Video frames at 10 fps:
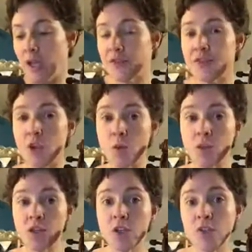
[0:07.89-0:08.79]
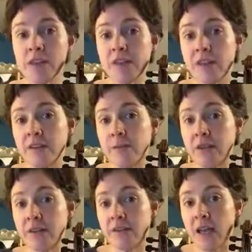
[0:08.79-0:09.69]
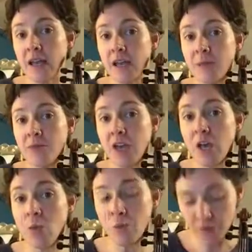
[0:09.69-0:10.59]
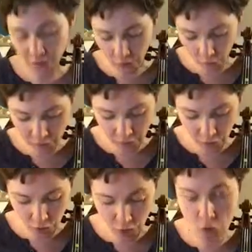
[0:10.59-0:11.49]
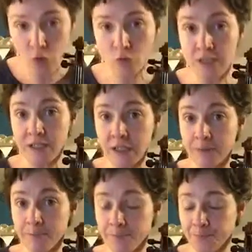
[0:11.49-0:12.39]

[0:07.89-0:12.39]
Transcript: So we're using this piece to help start with the note reading